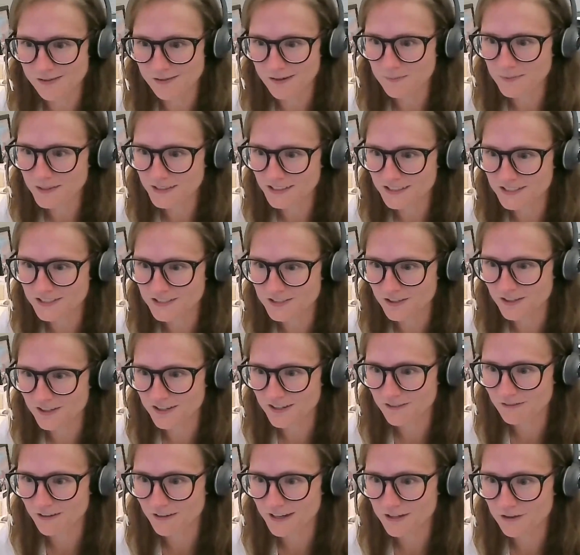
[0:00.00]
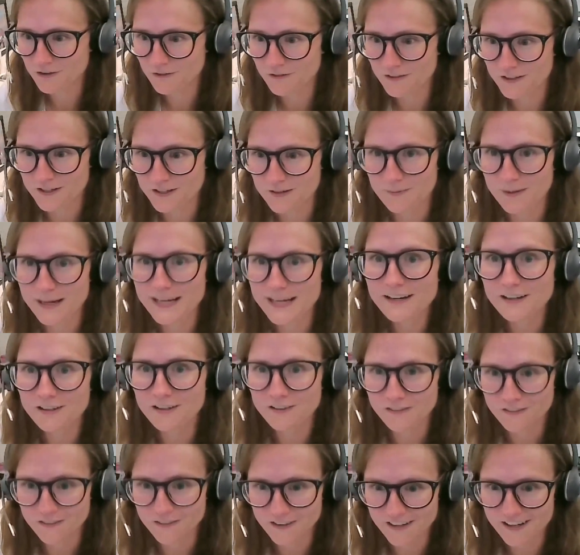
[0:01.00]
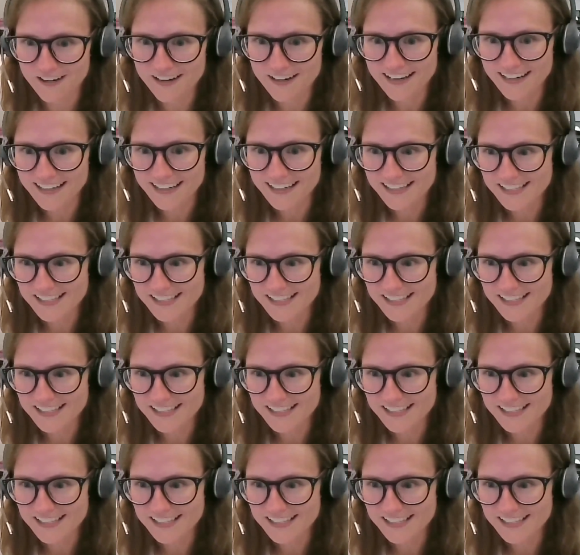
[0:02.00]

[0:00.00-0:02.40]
So I'm gonna turn it right over to Michael for